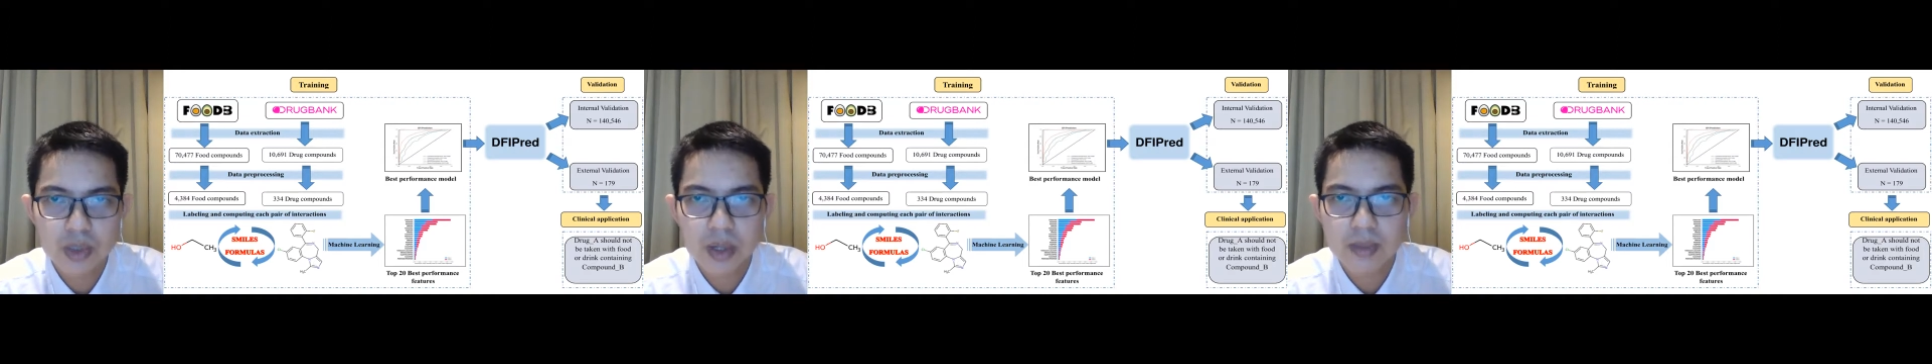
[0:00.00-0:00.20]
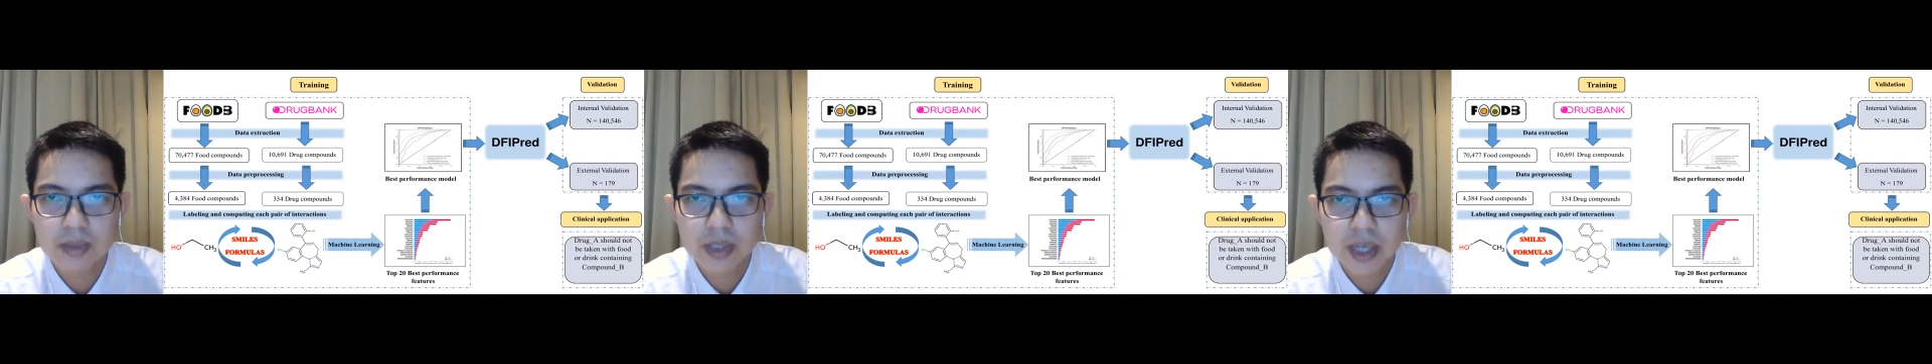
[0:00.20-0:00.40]

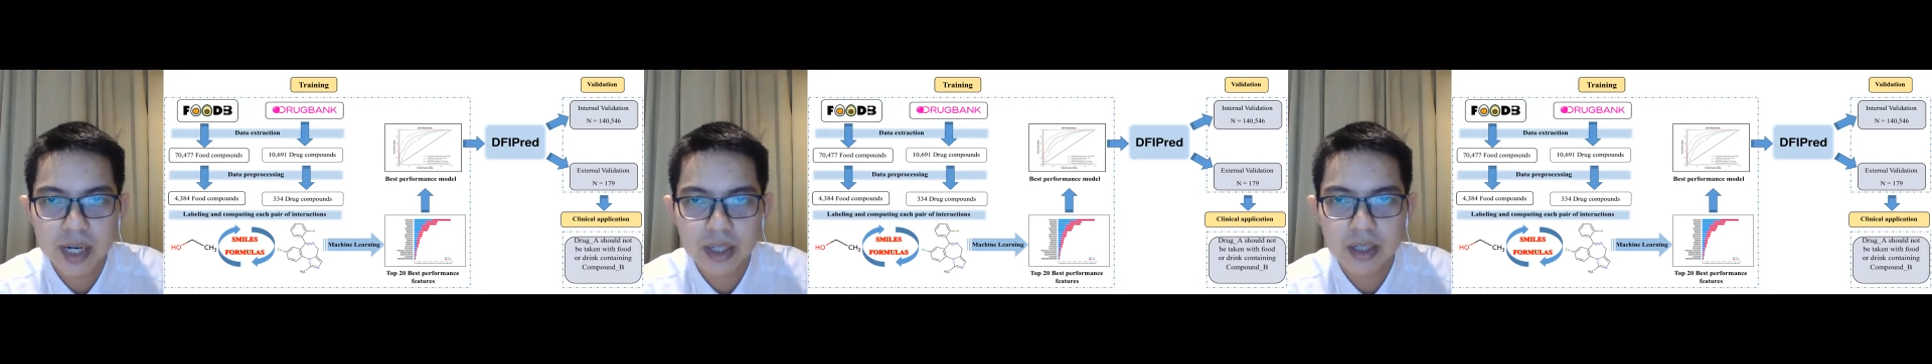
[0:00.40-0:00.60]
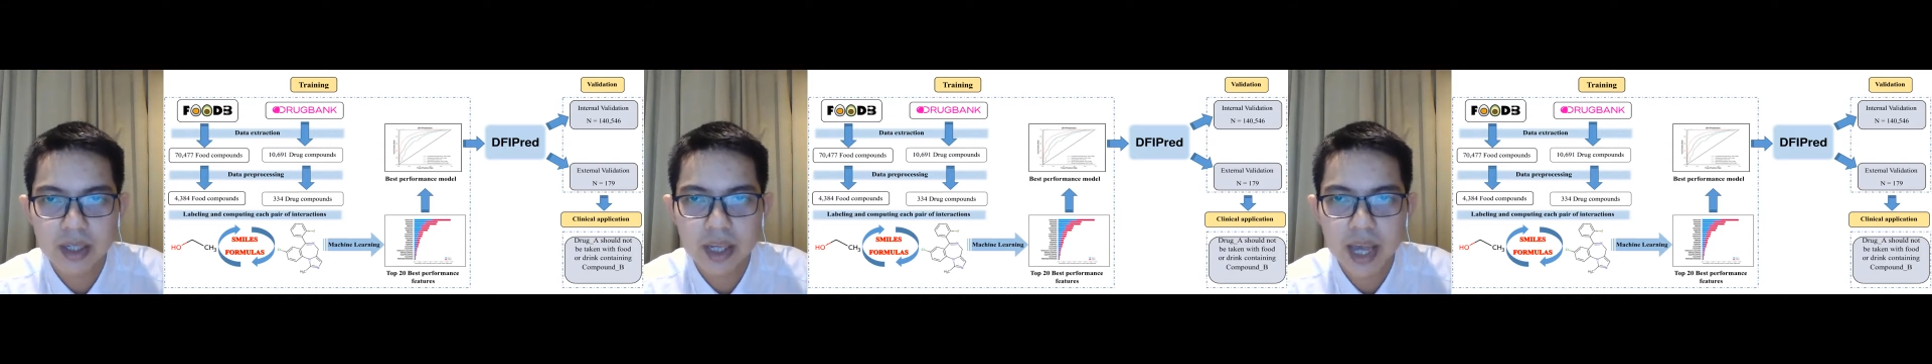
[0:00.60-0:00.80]
to
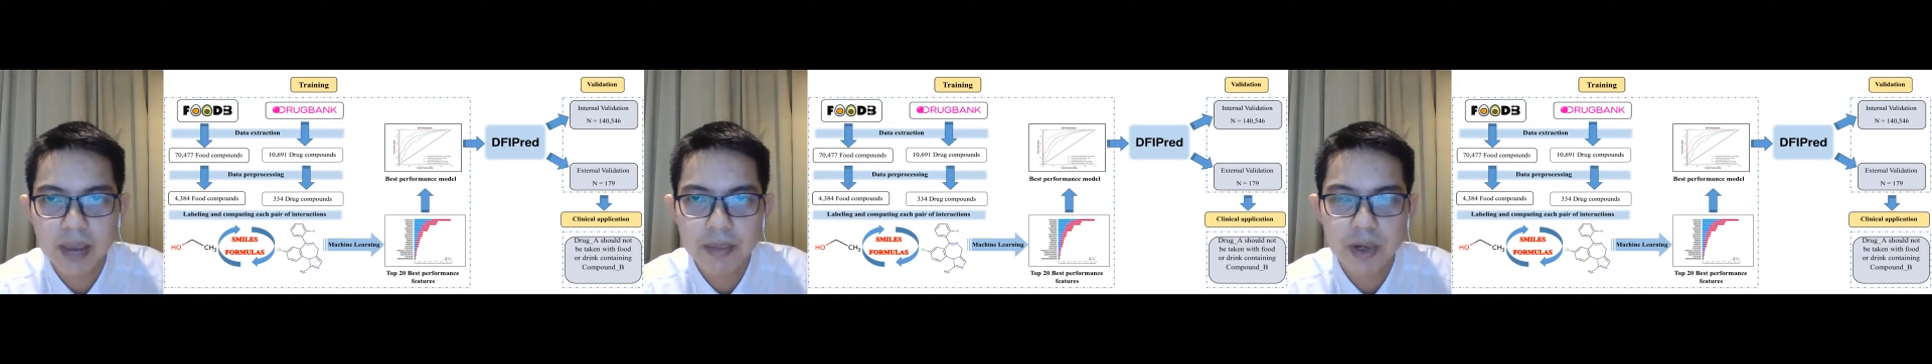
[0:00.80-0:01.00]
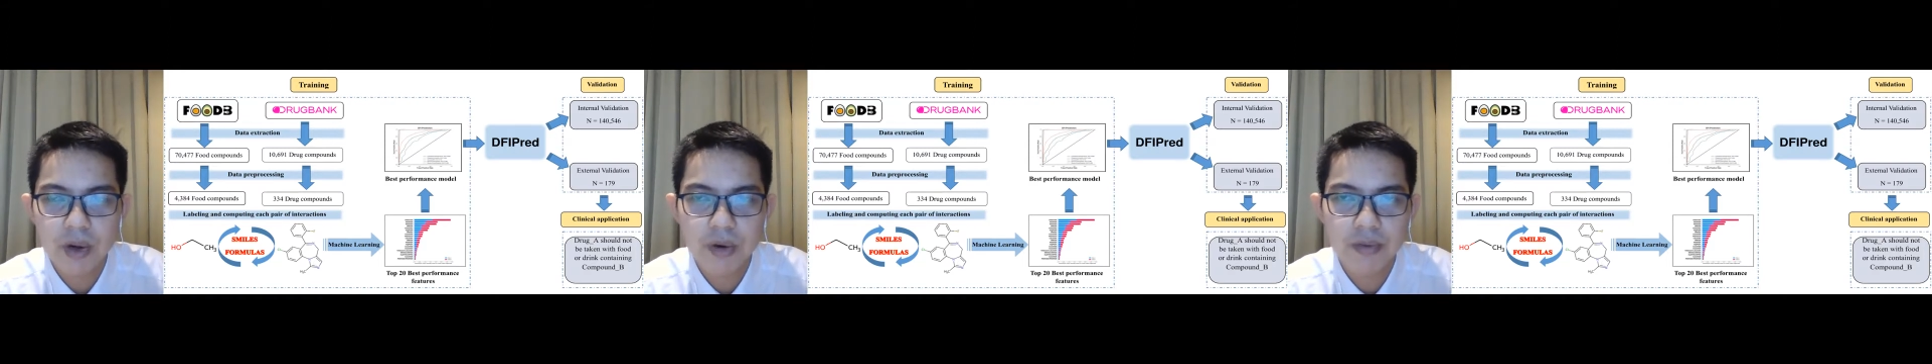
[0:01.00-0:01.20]
obtain the
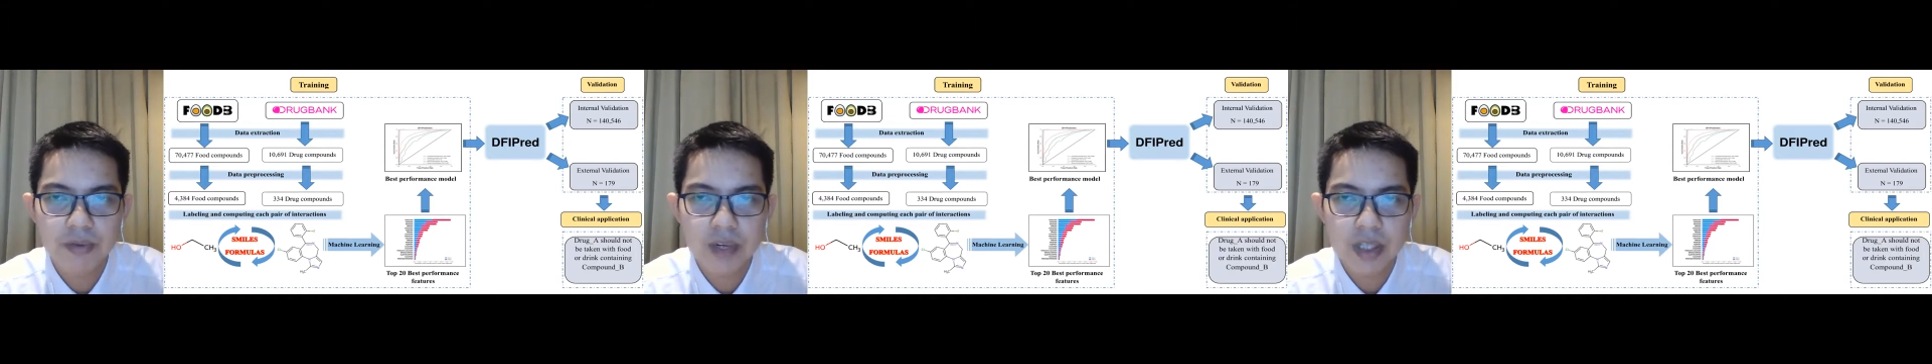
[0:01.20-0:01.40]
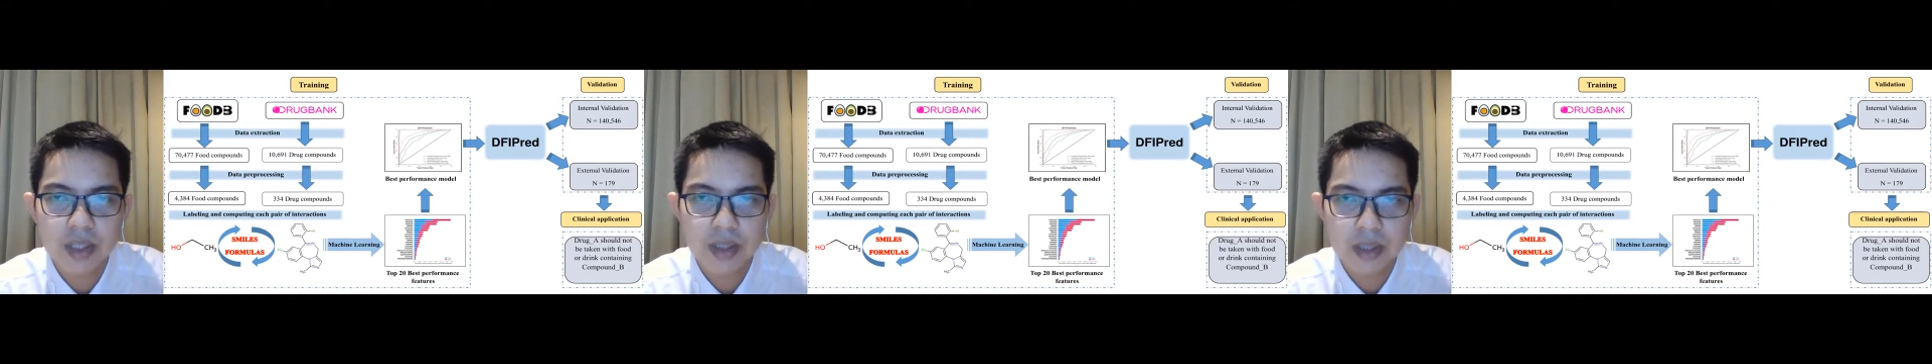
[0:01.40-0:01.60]
chemical
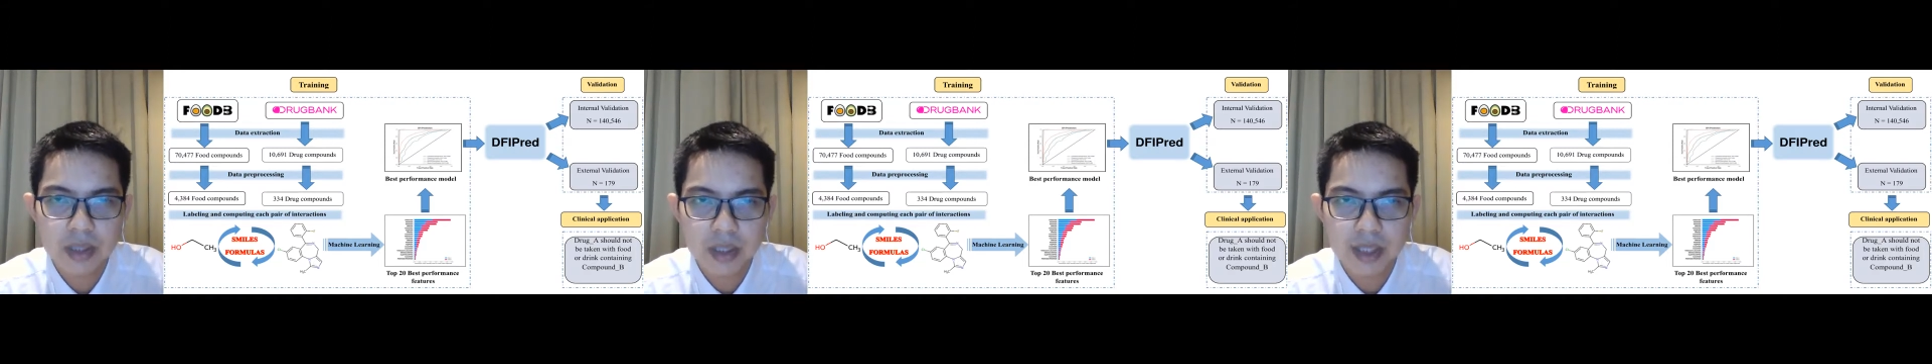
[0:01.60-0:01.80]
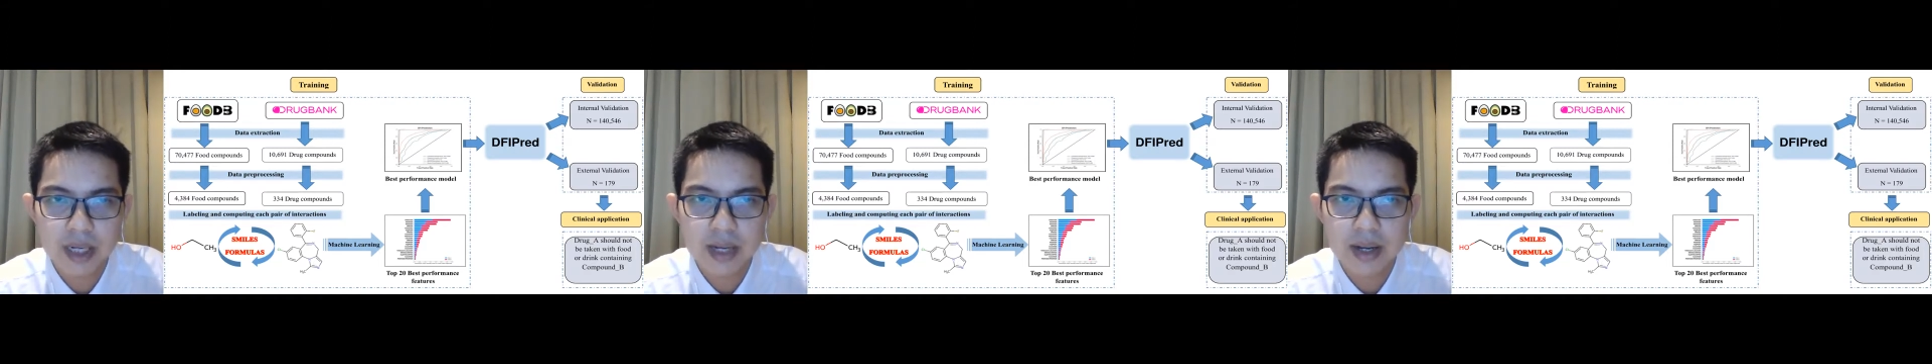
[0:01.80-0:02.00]
features,